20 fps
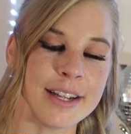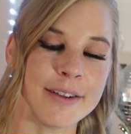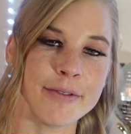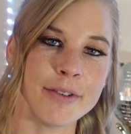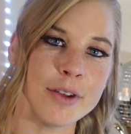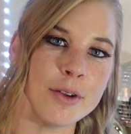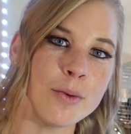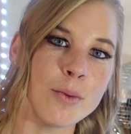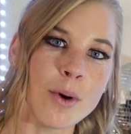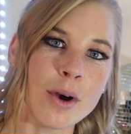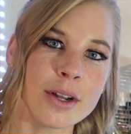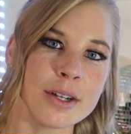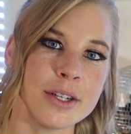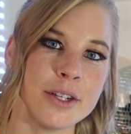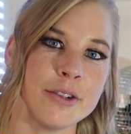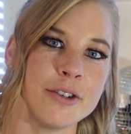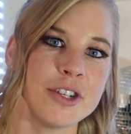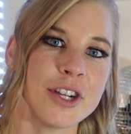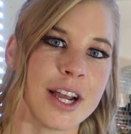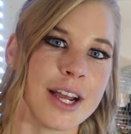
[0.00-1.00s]
If you want
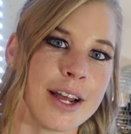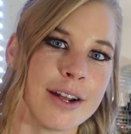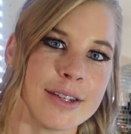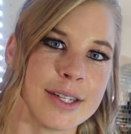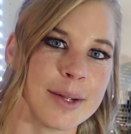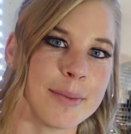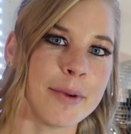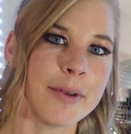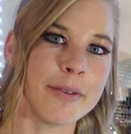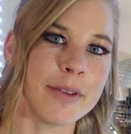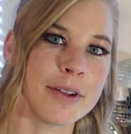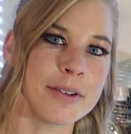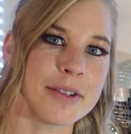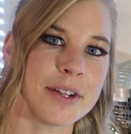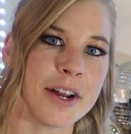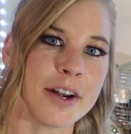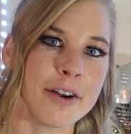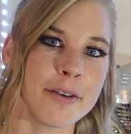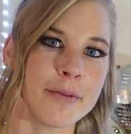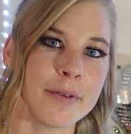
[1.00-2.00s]
to check out some of those
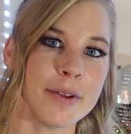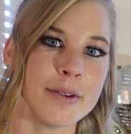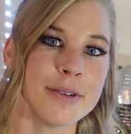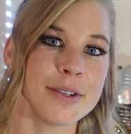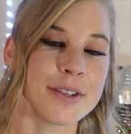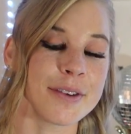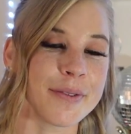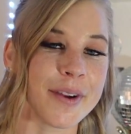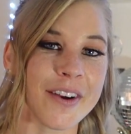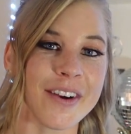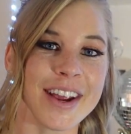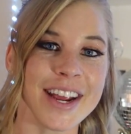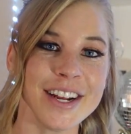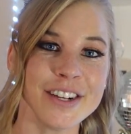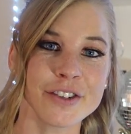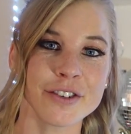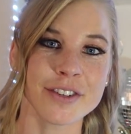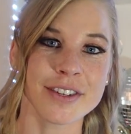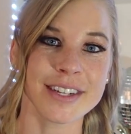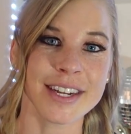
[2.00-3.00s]
interviews, they're very
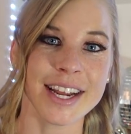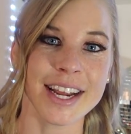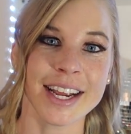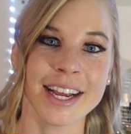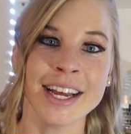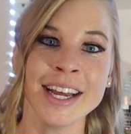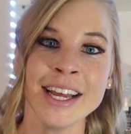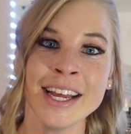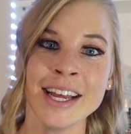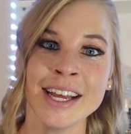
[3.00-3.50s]
interesting.